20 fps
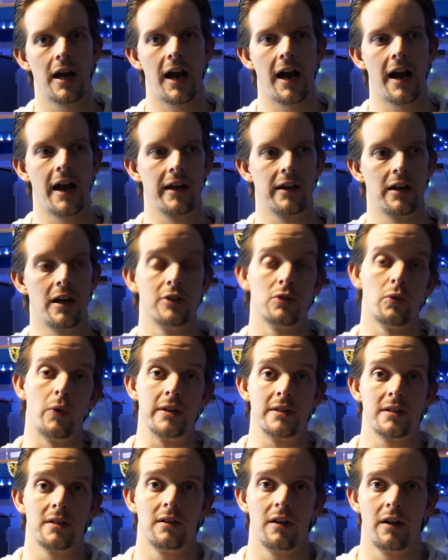and as
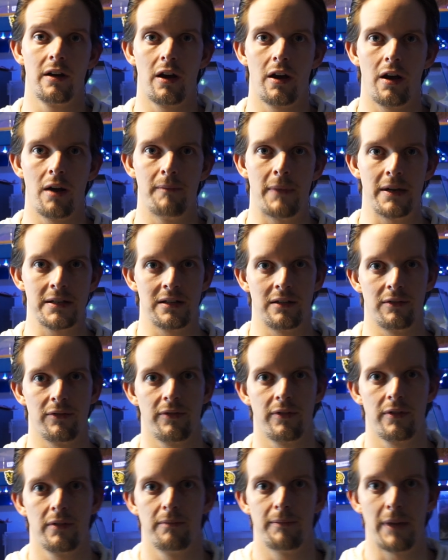always, a massive
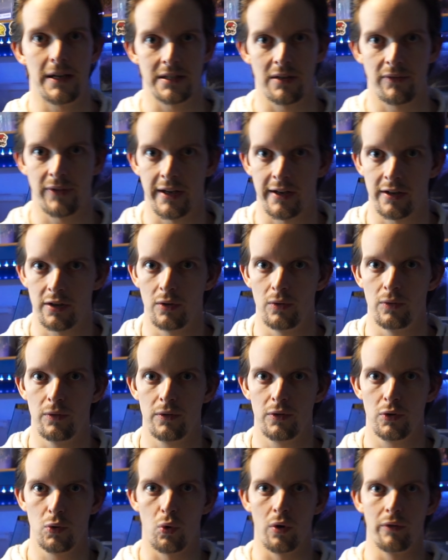thank you
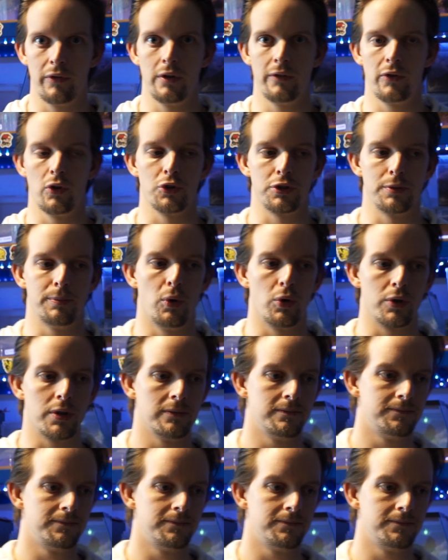to all of you for your support.